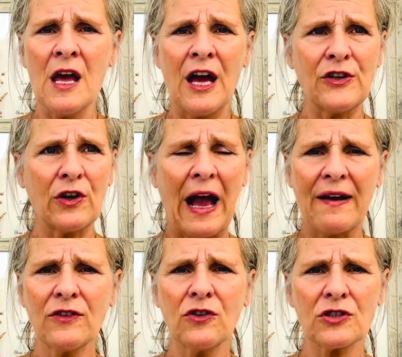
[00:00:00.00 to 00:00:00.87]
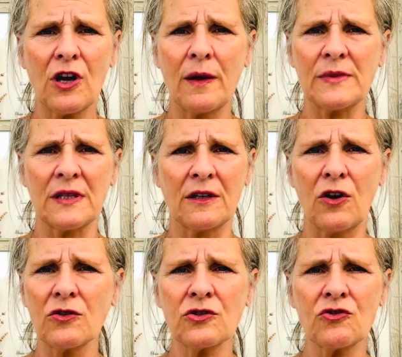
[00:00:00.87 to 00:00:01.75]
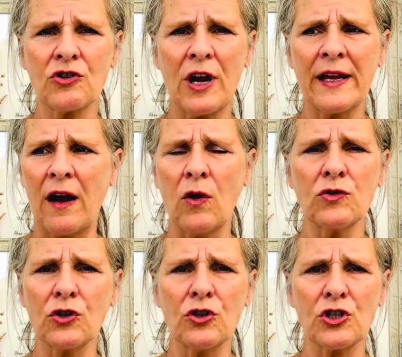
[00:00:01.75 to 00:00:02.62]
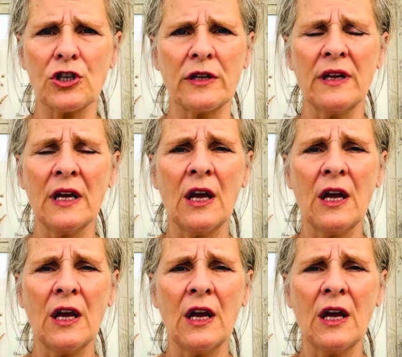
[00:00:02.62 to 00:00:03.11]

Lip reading: you haven't got time to concentrate, hold a cushion,